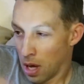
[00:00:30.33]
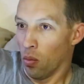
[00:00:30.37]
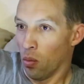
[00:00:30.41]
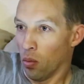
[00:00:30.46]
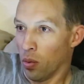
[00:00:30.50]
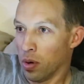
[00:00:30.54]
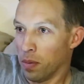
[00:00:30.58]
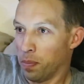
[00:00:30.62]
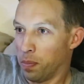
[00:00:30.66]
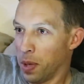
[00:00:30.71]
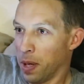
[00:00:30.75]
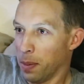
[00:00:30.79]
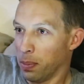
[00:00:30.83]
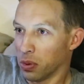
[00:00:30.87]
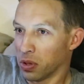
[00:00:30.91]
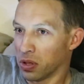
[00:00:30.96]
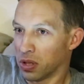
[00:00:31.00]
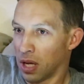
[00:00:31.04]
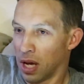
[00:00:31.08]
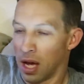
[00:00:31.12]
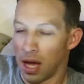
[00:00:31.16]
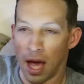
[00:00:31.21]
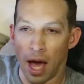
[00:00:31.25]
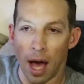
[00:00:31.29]
When people
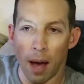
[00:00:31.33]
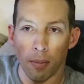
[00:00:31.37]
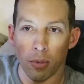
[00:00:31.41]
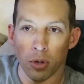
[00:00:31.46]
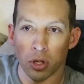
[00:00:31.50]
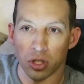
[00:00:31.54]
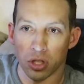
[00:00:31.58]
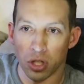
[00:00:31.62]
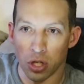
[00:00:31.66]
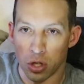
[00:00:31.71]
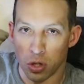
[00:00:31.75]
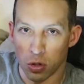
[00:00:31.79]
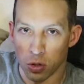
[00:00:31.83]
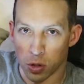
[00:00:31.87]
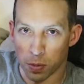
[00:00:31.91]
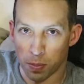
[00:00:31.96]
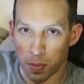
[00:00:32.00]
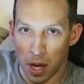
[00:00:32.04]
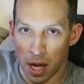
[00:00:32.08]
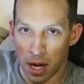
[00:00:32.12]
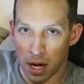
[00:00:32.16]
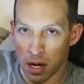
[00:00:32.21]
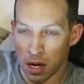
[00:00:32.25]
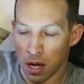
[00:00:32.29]
say, how much did you
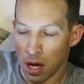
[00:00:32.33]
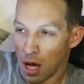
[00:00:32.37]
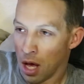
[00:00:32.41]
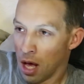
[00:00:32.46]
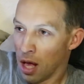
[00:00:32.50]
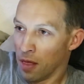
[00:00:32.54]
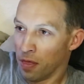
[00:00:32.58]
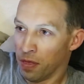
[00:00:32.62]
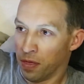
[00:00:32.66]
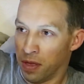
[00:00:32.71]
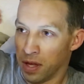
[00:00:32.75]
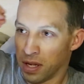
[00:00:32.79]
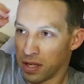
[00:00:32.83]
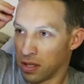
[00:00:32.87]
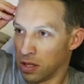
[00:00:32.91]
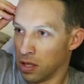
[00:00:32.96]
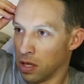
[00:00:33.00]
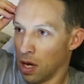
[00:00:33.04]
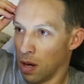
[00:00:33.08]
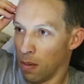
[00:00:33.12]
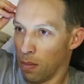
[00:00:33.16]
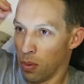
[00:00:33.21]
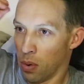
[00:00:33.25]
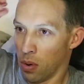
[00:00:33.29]
spend? This
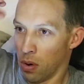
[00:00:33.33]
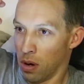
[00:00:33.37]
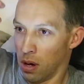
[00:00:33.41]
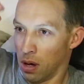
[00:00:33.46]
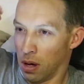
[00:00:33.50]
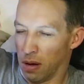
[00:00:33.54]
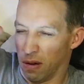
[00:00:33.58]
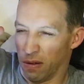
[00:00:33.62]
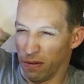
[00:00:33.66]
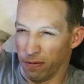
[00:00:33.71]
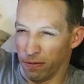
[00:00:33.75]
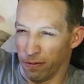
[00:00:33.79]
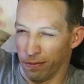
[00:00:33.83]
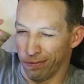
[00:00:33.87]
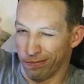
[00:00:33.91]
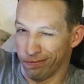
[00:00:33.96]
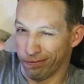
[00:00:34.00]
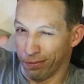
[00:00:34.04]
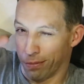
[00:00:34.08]
number of